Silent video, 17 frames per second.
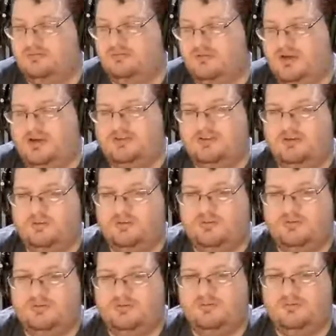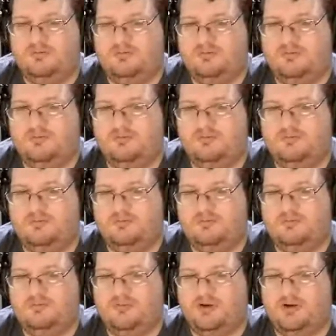Also,
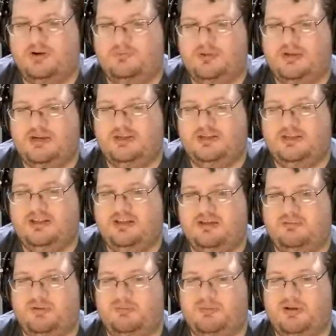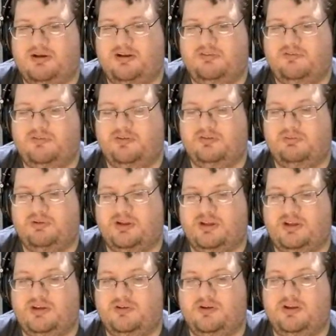Herman and Lily have been married for
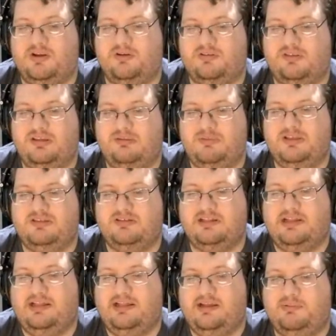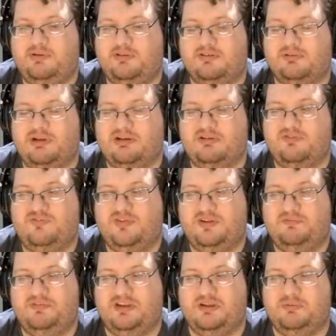300 years, so that means Lily was around
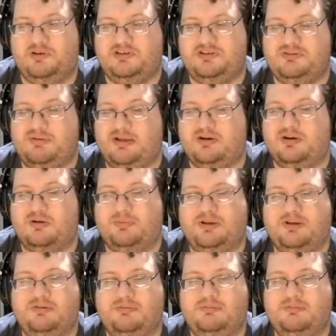50 when she met Herman.